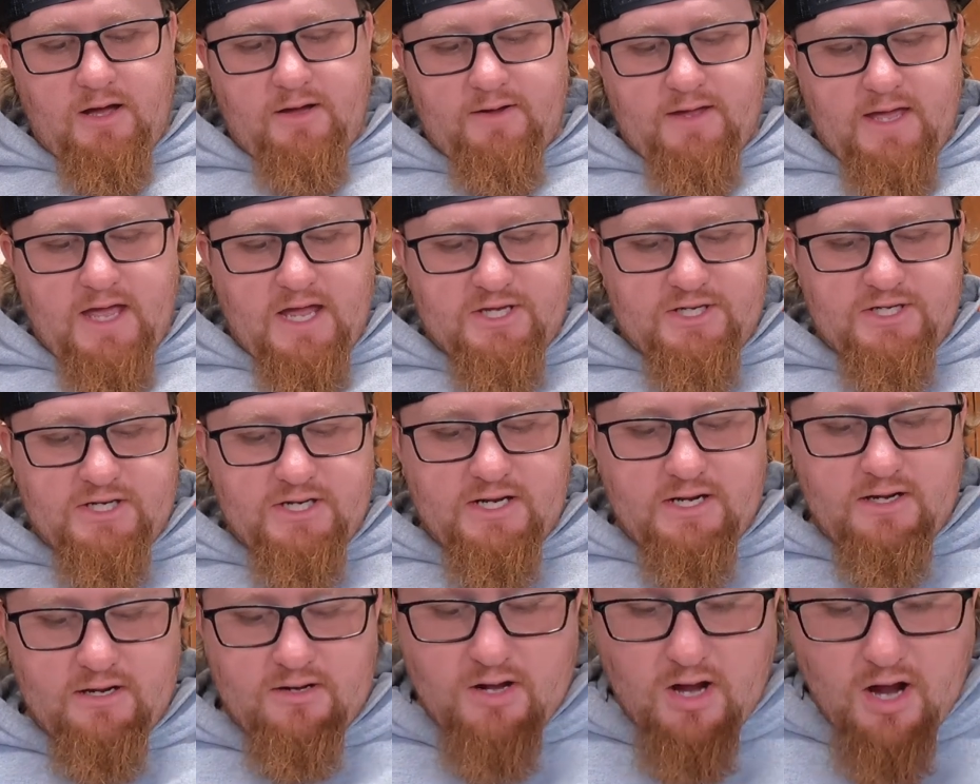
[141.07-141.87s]
In case
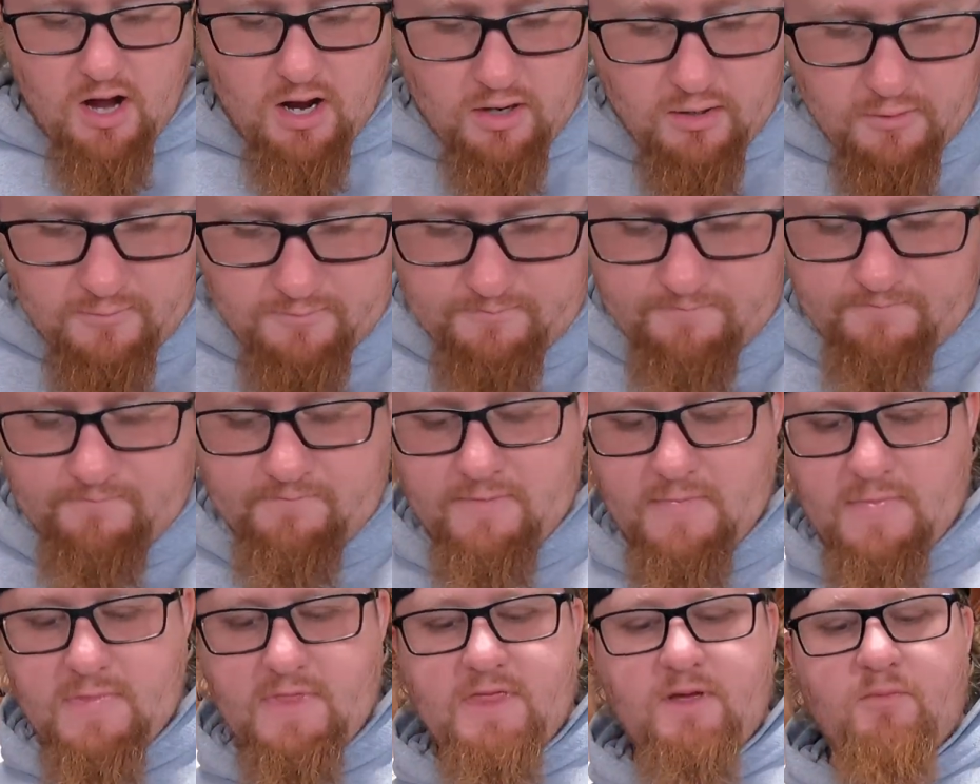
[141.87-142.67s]
you didn't know,
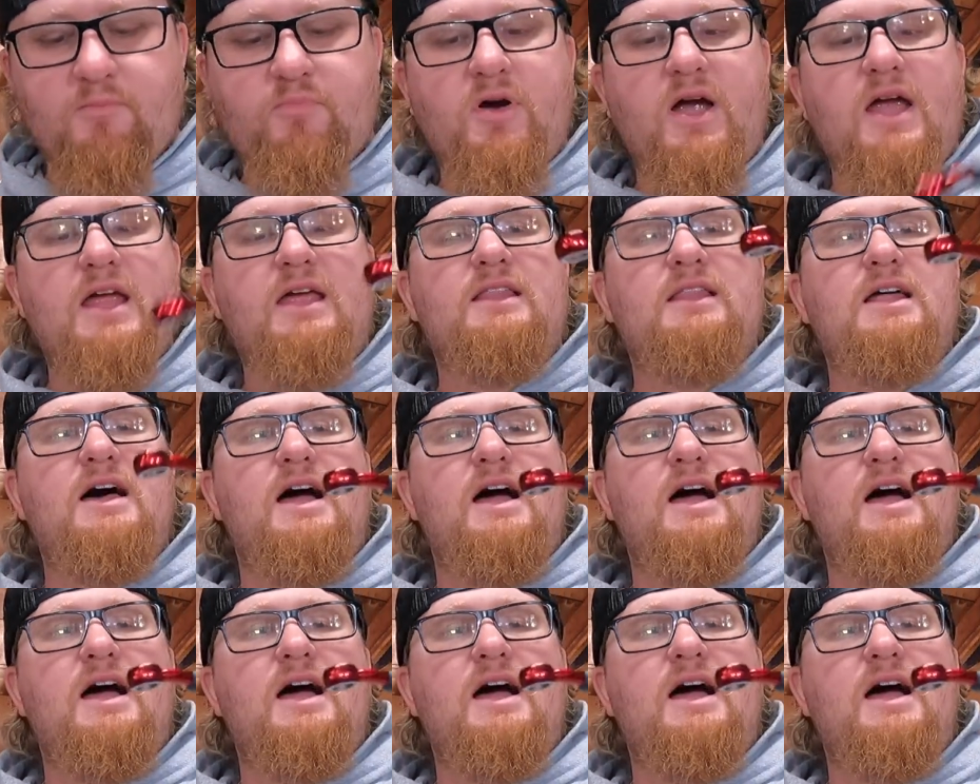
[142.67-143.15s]
the brake